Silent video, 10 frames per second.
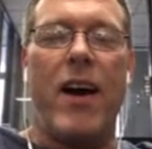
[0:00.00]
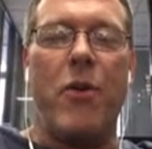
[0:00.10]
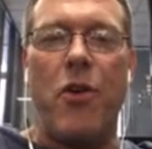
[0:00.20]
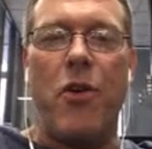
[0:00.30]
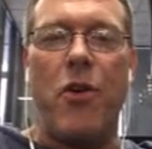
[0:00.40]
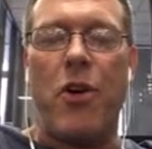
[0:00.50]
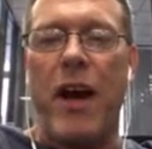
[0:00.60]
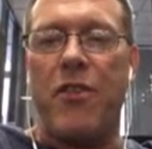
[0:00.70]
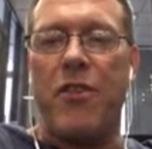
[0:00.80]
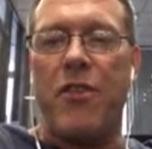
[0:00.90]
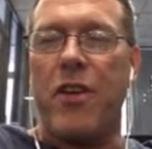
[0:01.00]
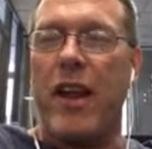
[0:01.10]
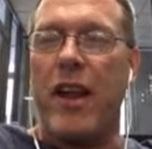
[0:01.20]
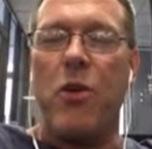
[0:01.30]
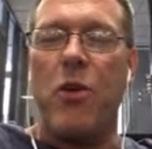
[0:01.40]
always joke around and
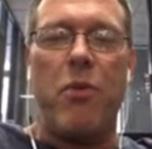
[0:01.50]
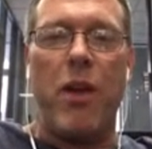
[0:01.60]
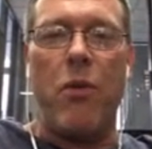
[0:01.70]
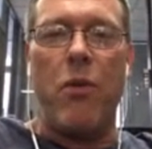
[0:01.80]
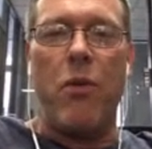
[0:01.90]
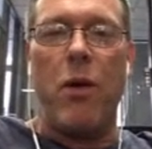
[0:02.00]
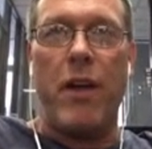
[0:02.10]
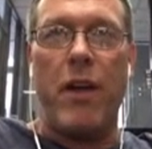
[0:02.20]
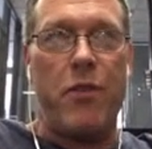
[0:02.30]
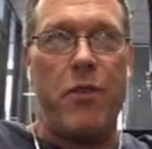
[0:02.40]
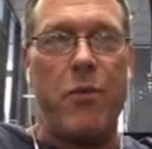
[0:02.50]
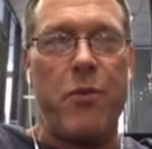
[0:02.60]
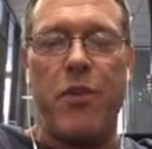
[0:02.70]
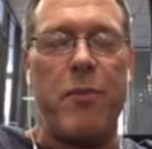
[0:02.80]
say that I don't play well with others,